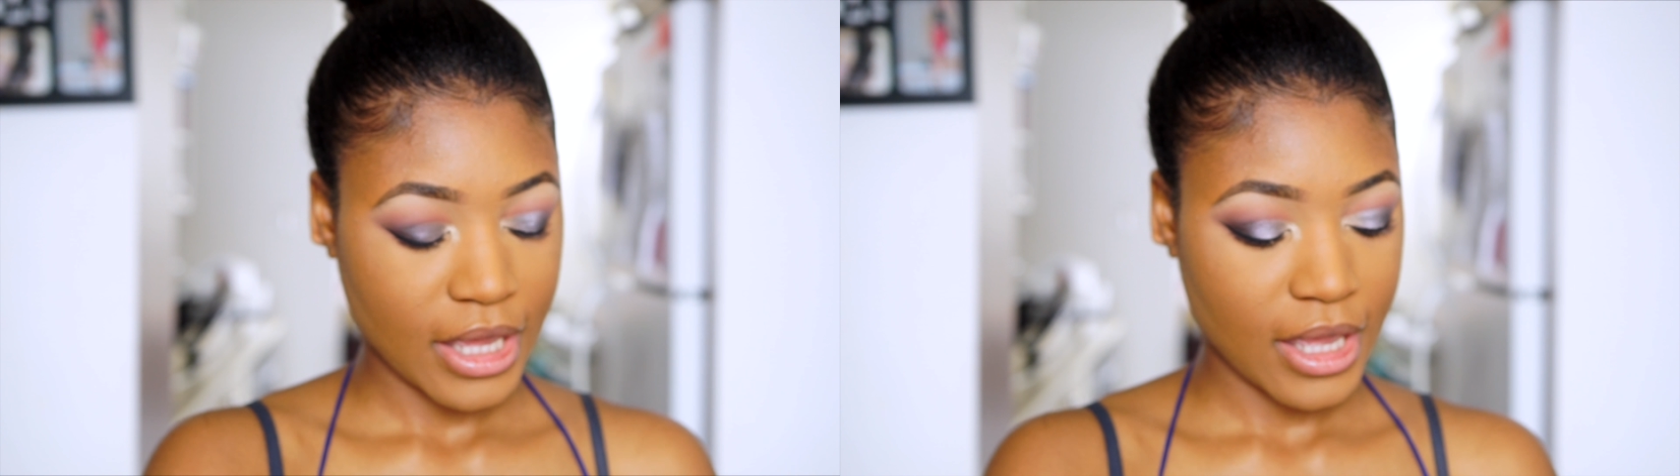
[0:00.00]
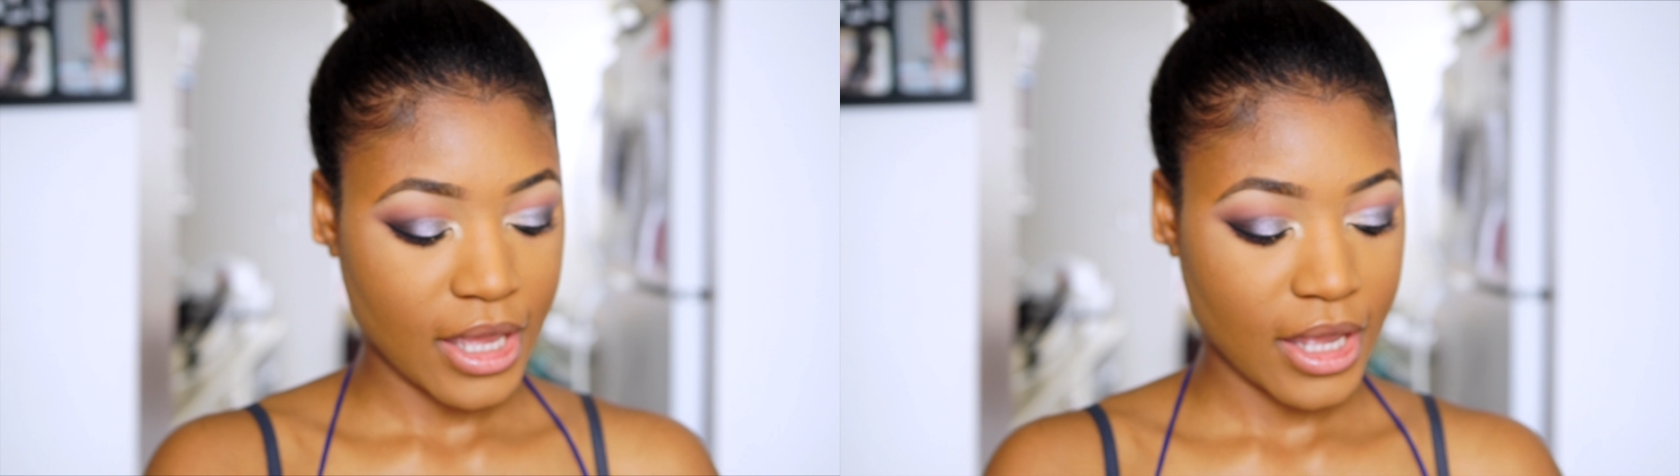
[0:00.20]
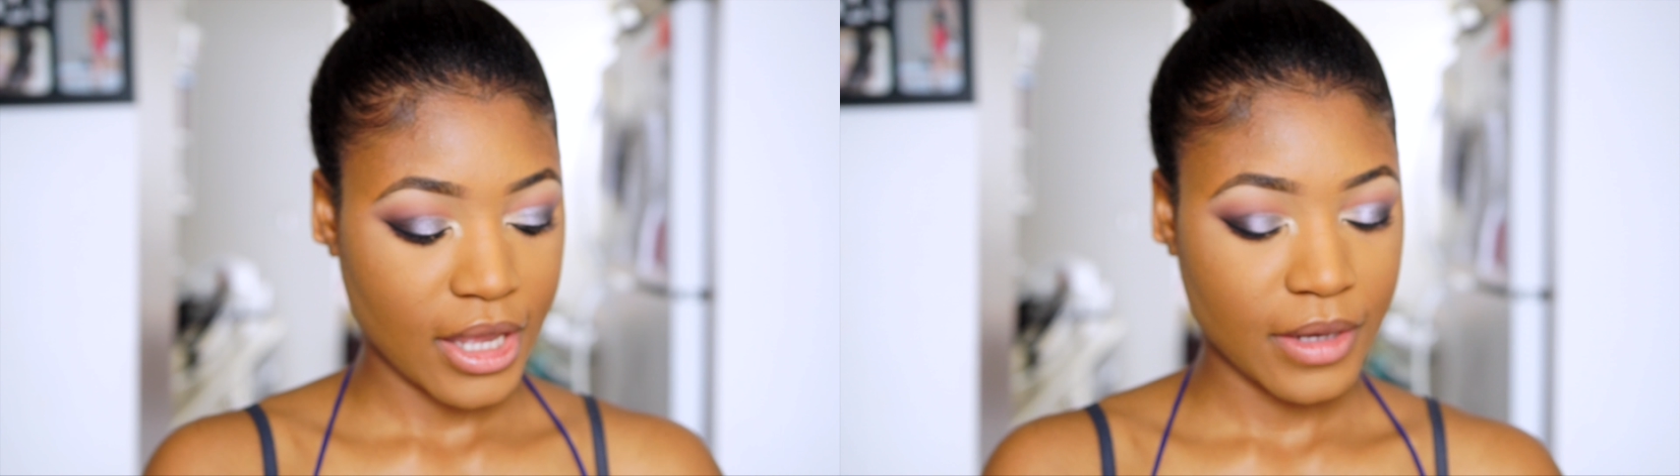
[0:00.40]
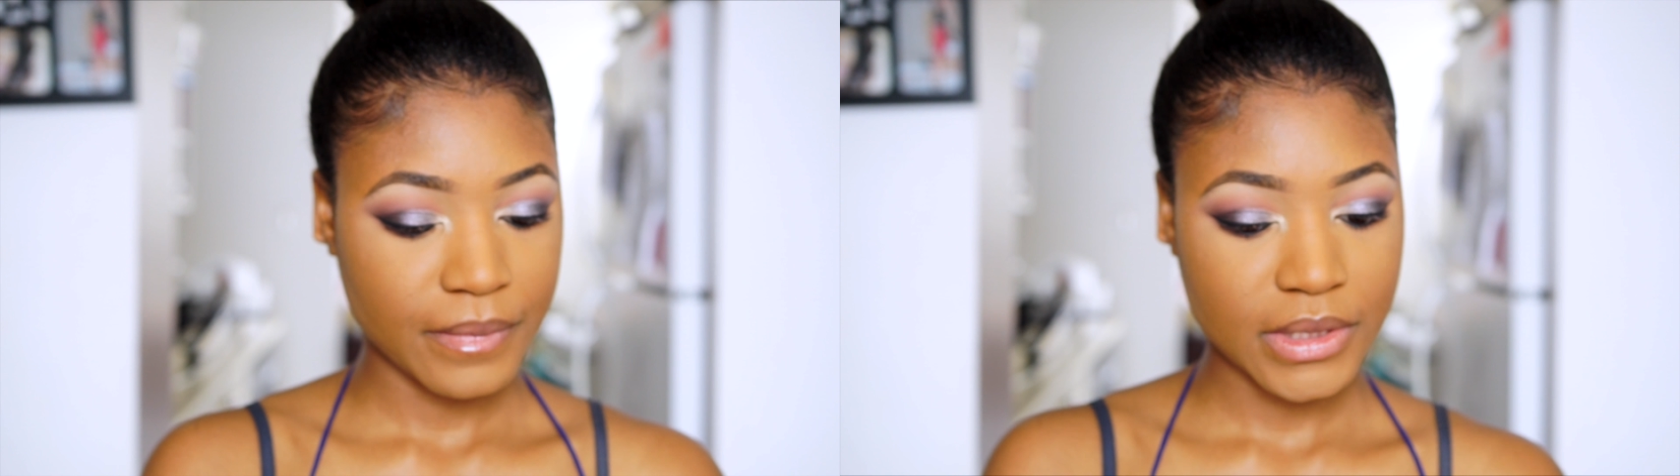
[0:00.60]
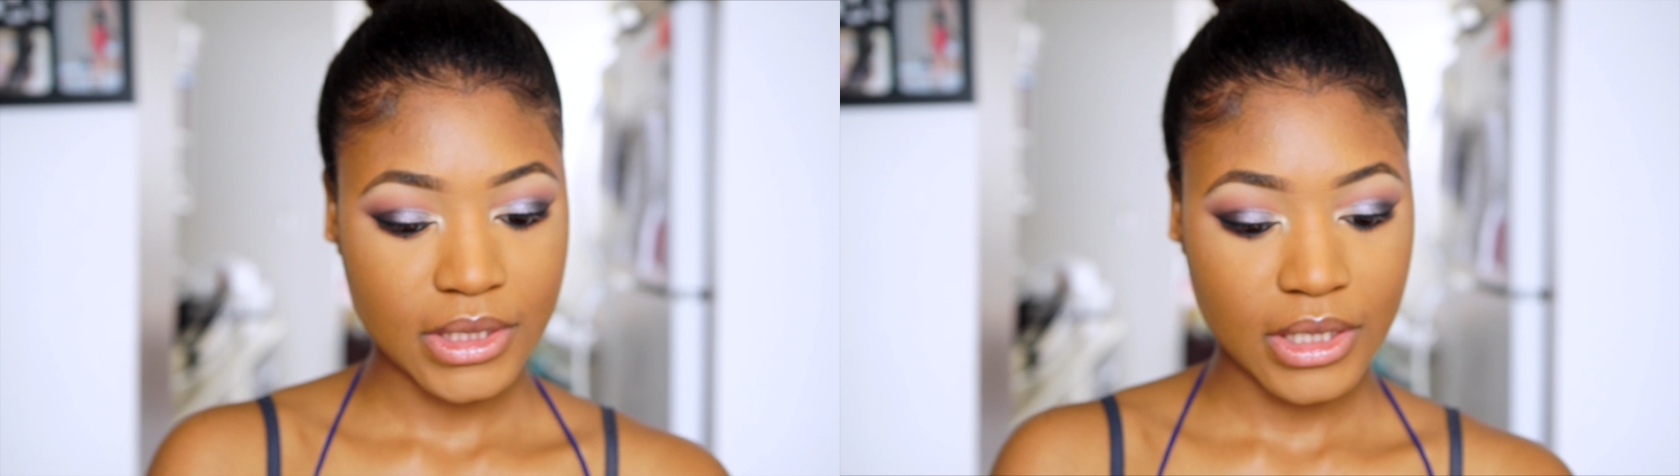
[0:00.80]
And I'm
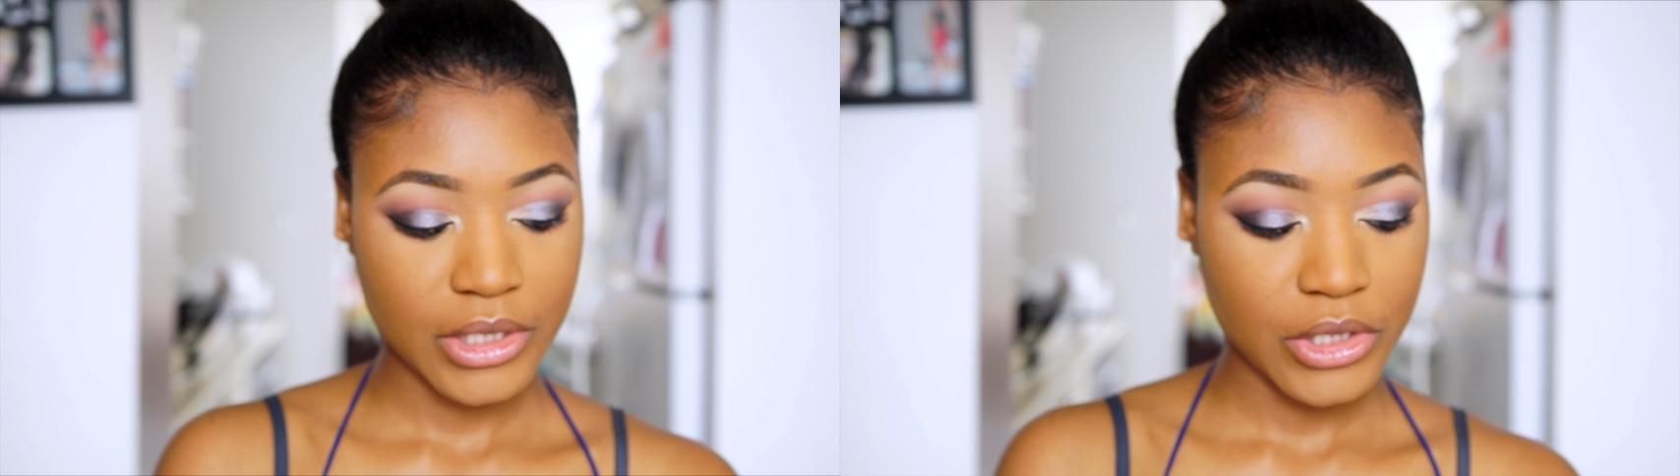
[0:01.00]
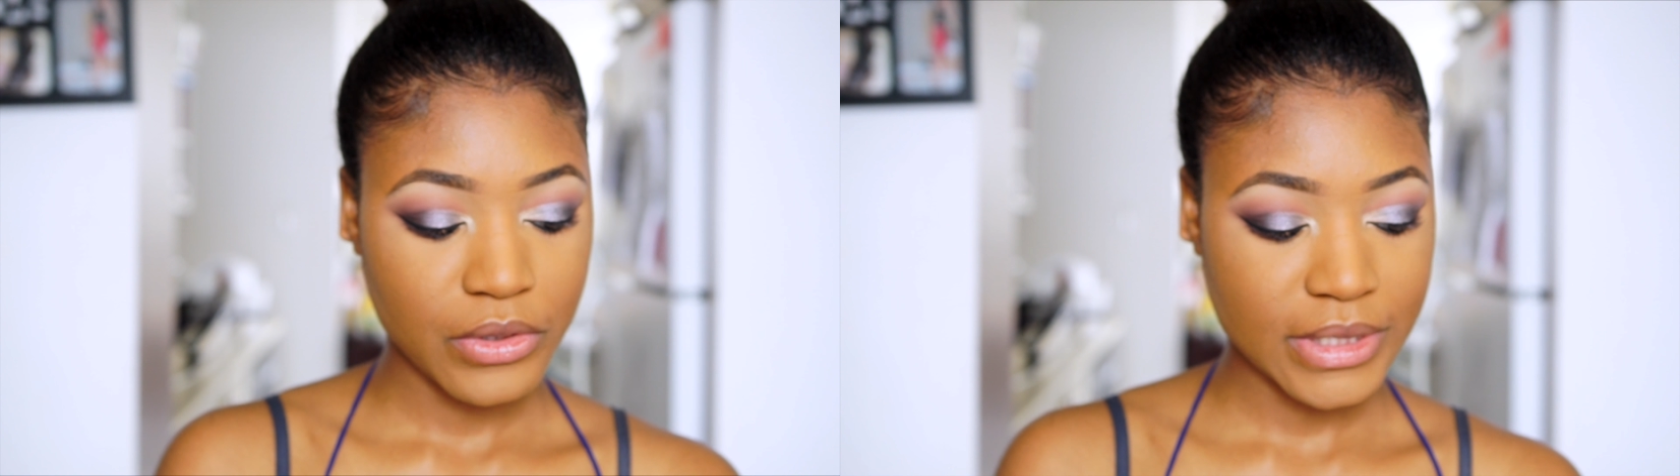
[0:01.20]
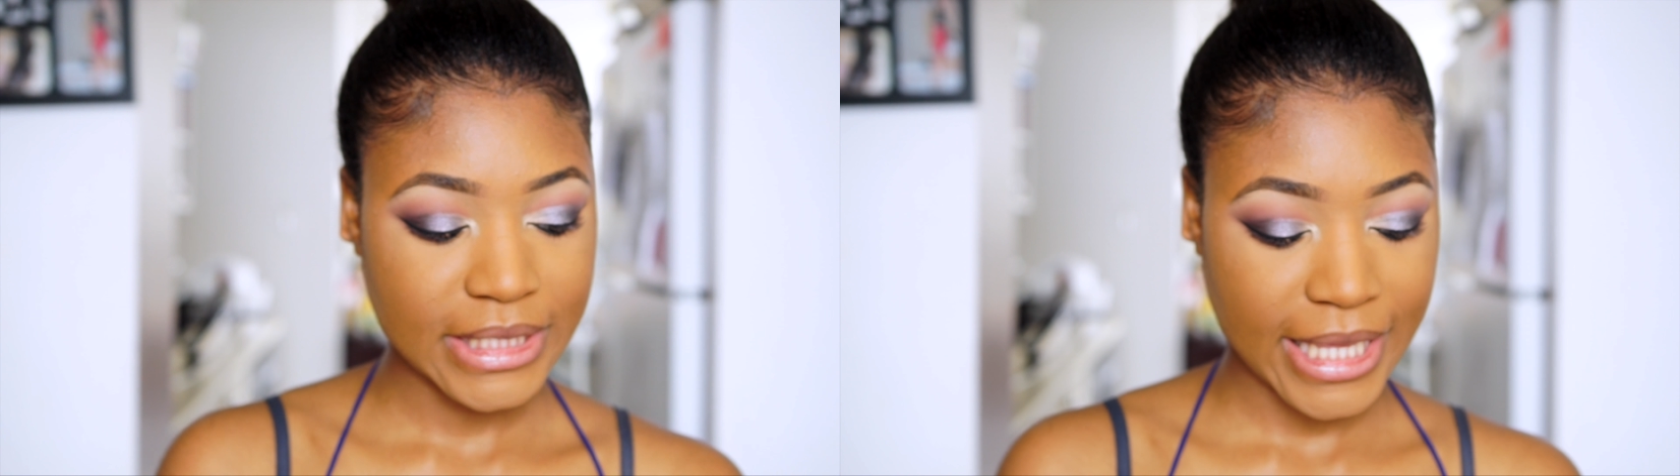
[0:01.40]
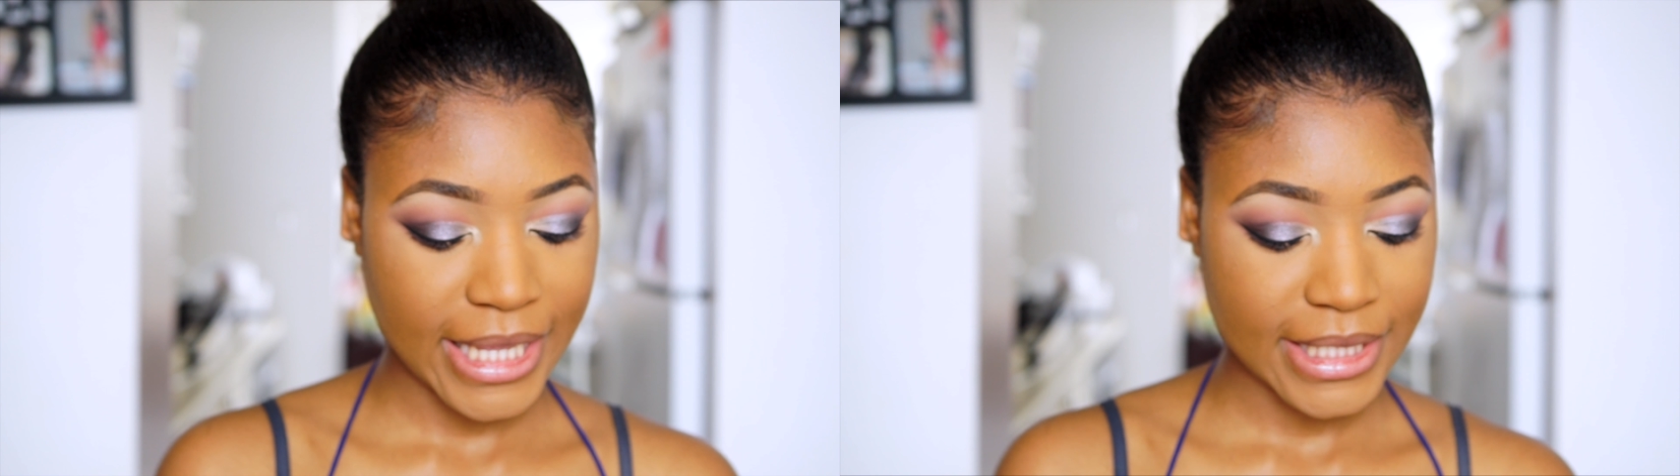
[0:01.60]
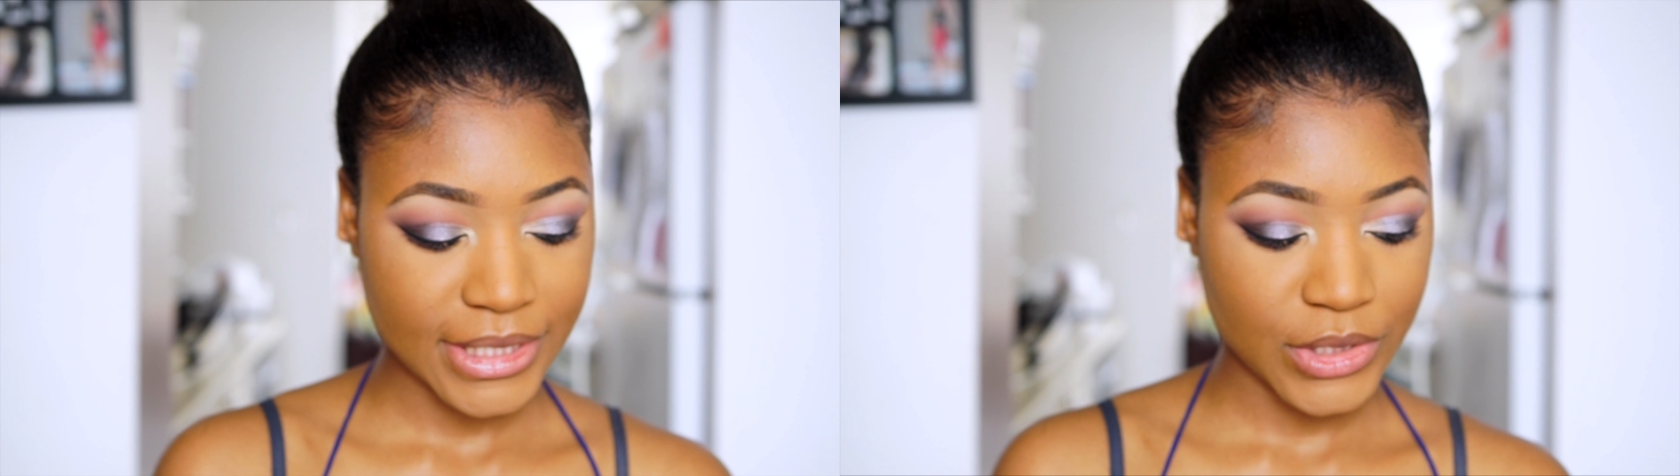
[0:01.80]
just going to use
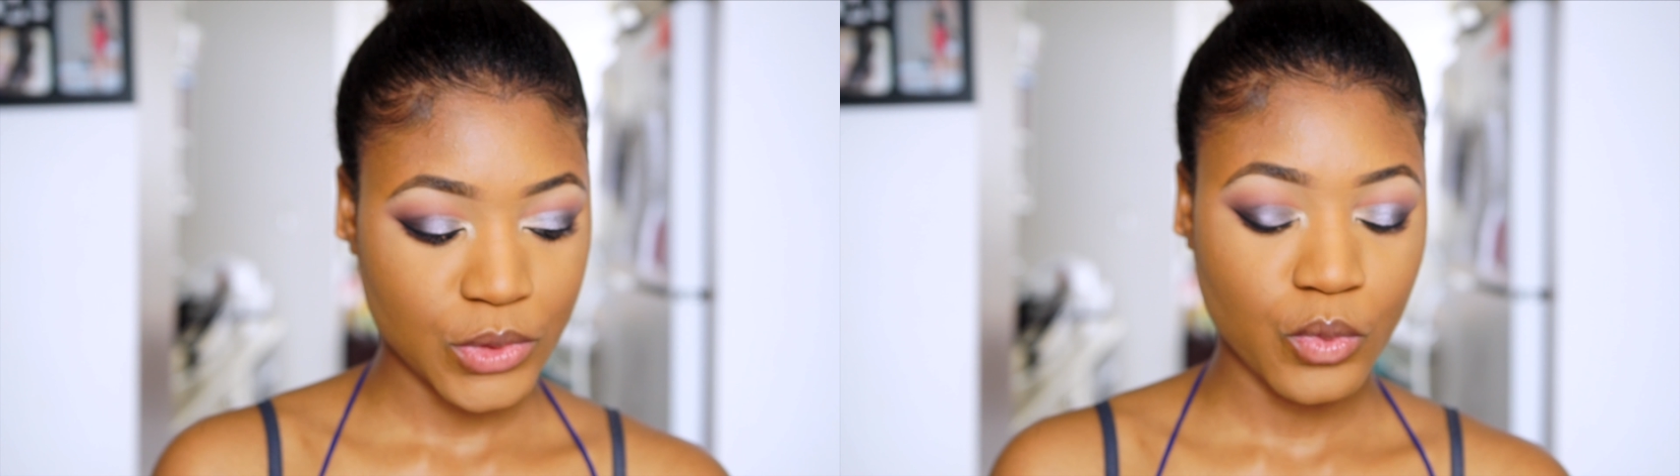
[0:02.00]
this